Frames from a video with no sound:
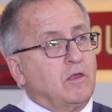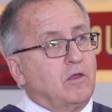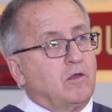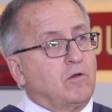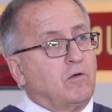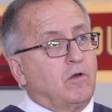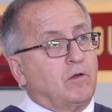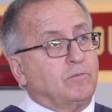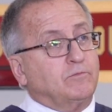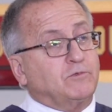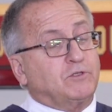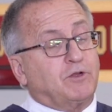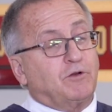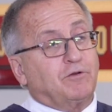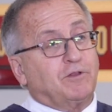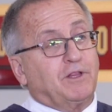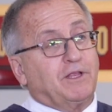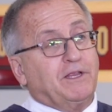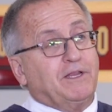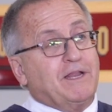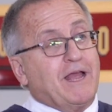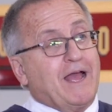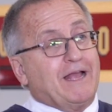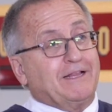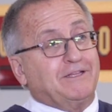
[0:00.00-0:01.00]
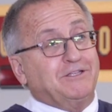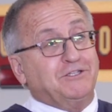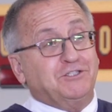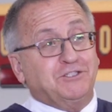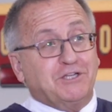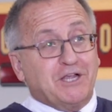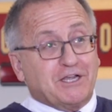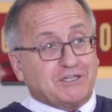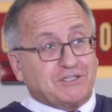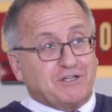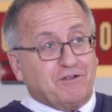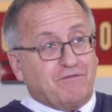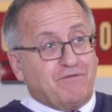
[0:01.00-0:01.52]
Well, certainly not
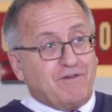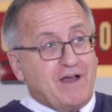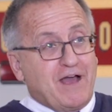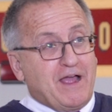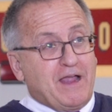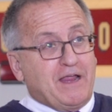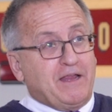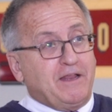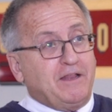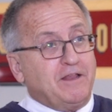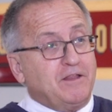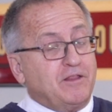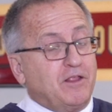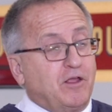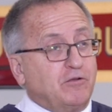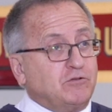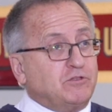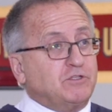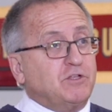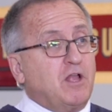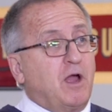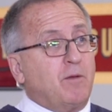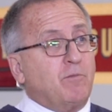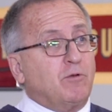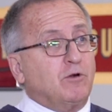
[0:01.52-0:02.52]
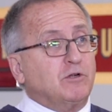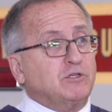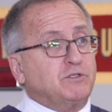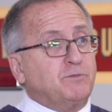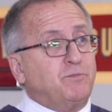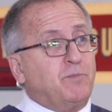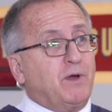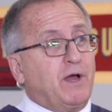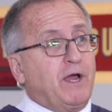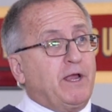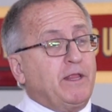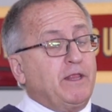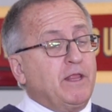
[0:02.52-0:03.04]
justifying those numbers,
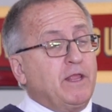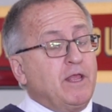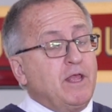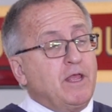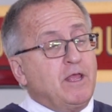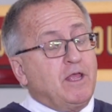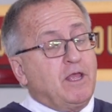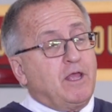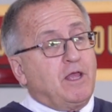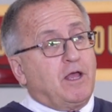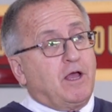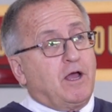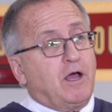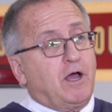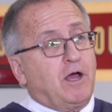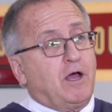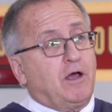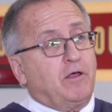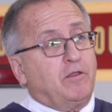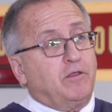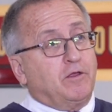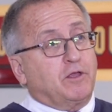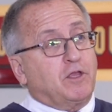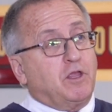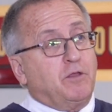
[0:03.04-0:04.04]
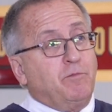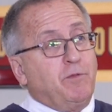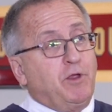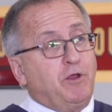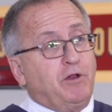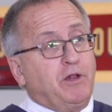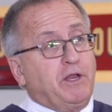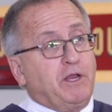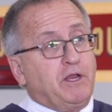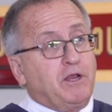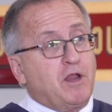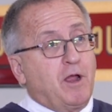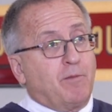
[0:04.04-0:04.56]
but the
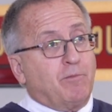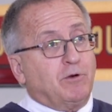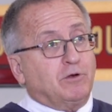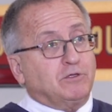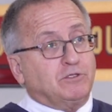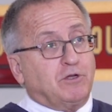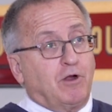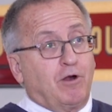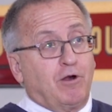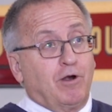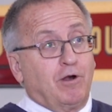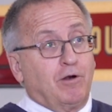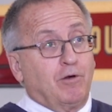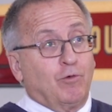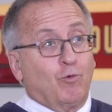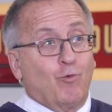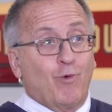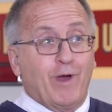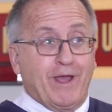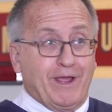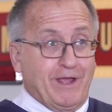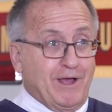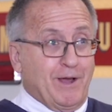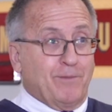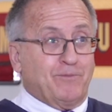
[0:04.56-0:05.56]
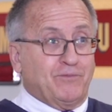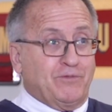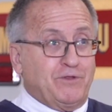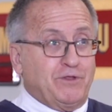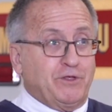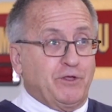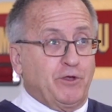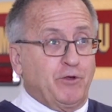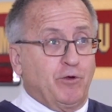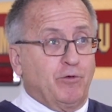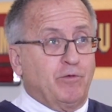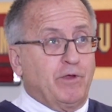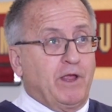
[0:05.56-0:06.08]
community numbers are way up
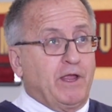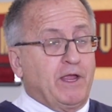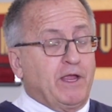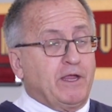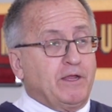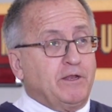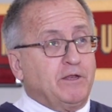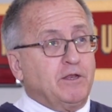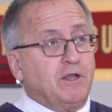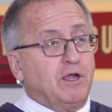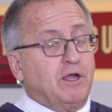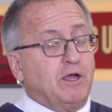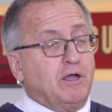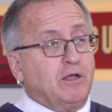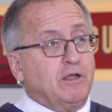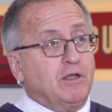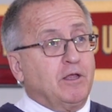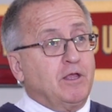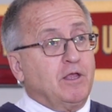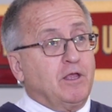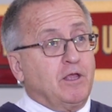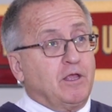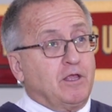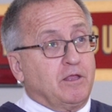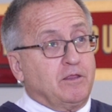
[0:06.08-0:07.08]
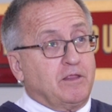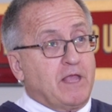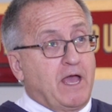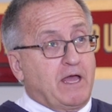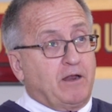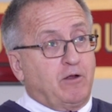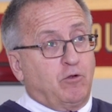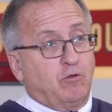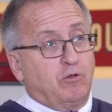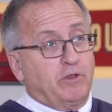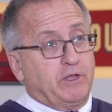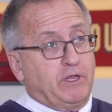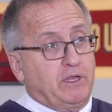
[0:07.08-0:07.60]
too, and
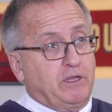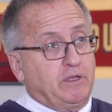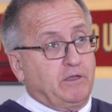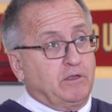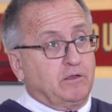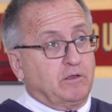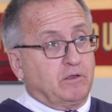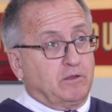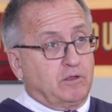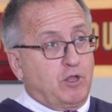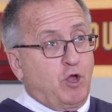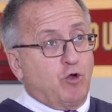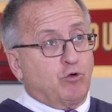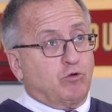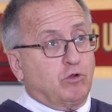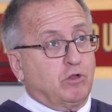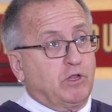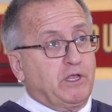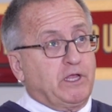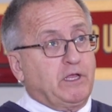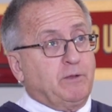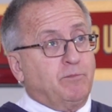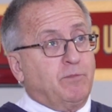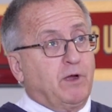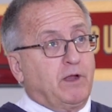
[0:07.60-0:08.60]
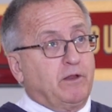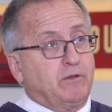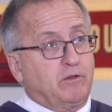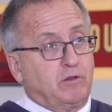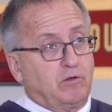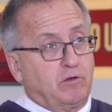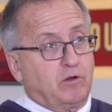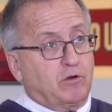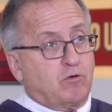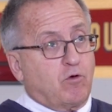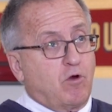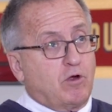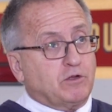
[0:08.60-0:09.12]
not only locally, but
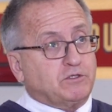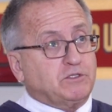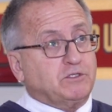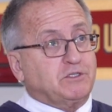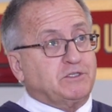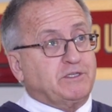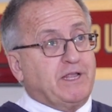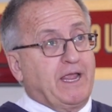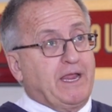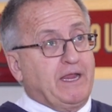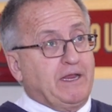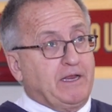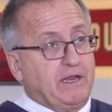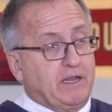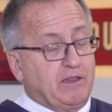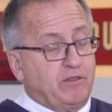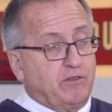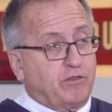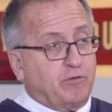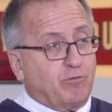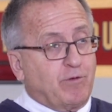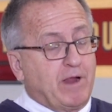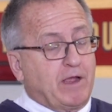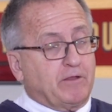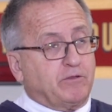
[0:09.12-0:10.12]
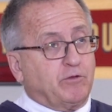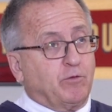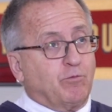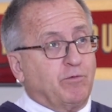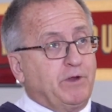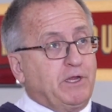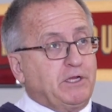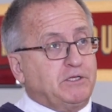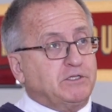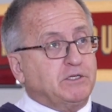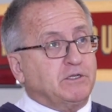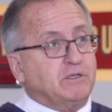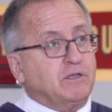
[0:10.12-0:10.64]
across the state and throughout the
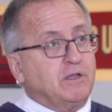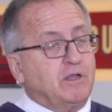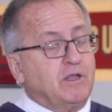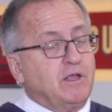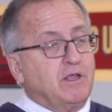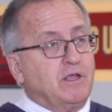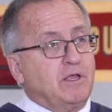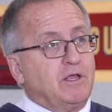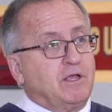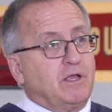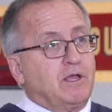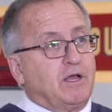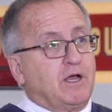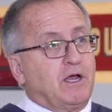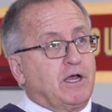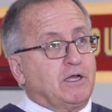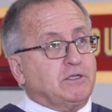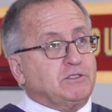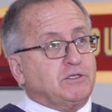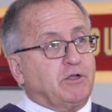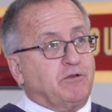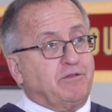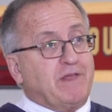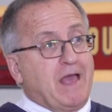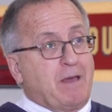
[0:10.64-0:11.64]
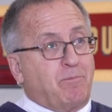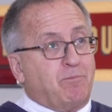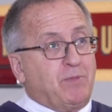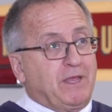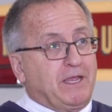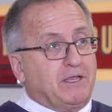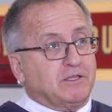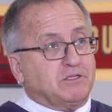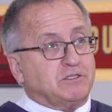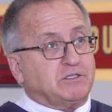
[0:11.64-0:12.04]
region. So that being